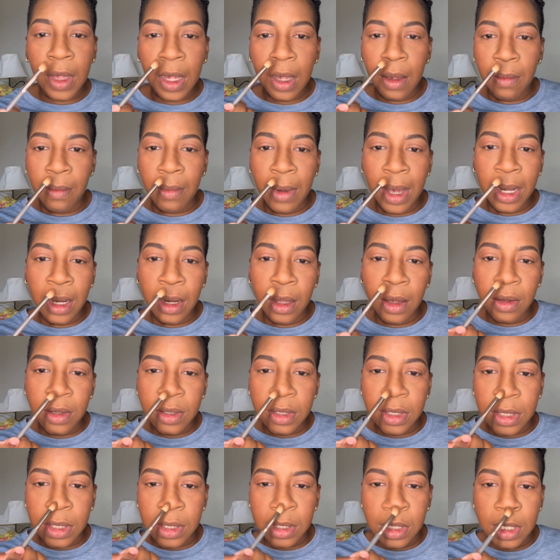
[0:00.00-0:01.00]
My nose
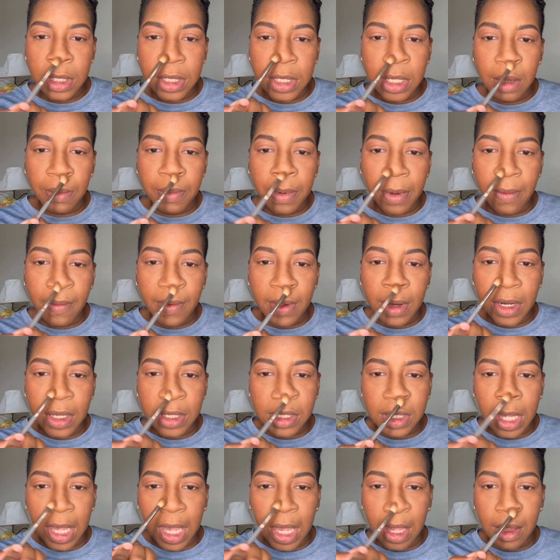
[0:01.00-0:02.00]
is, the tip of it is
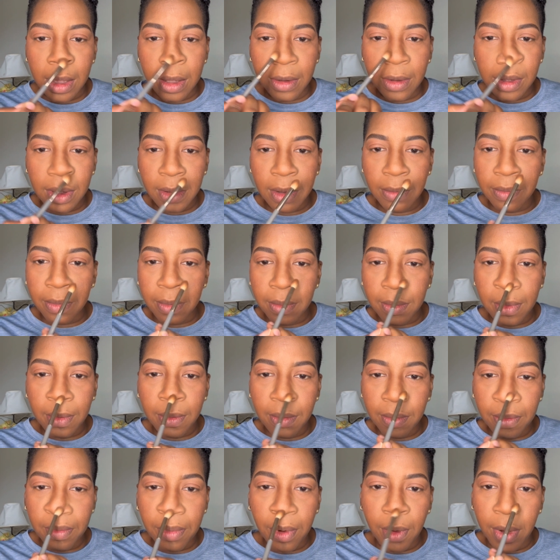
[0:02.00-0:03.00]
like
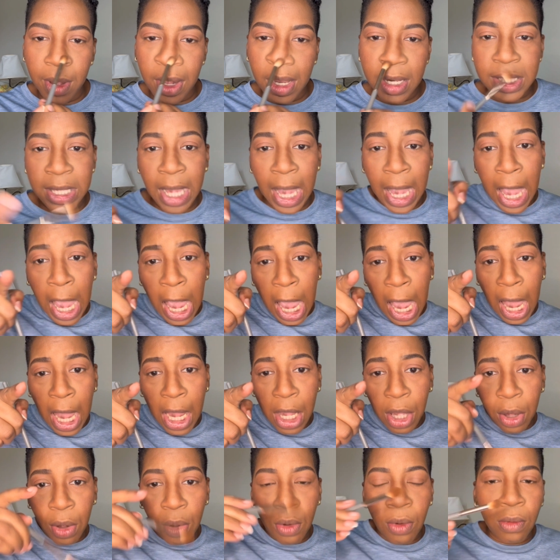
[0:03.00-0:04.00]
pointing, say, hey
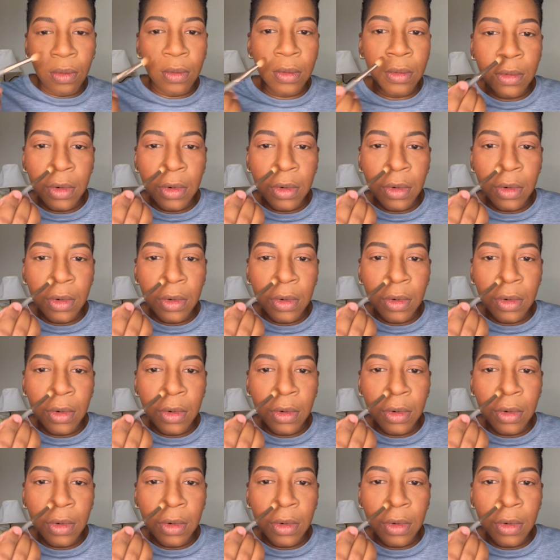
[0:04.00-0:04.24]
you.